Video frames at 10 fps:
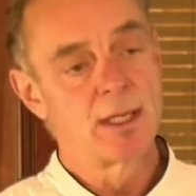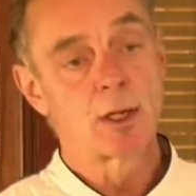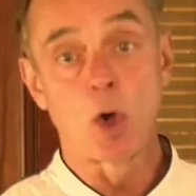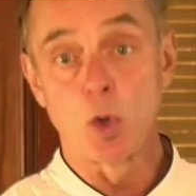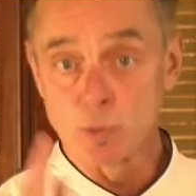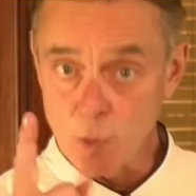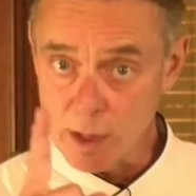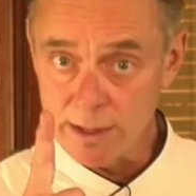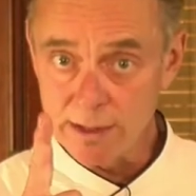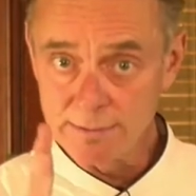cold
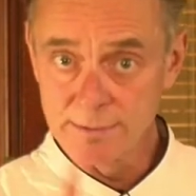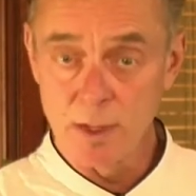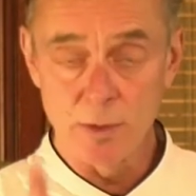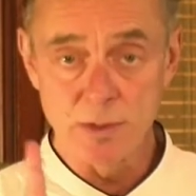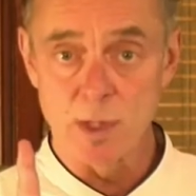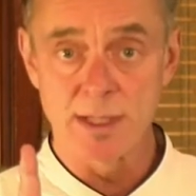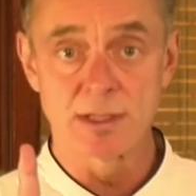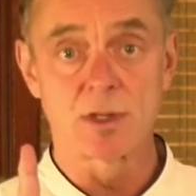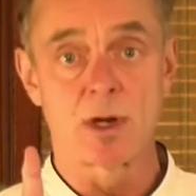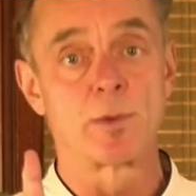water. You always want to
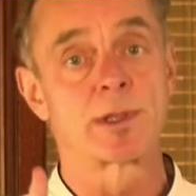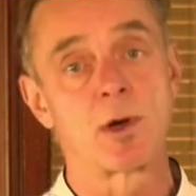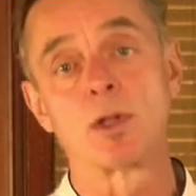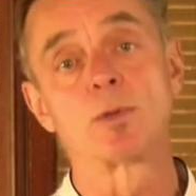start with cold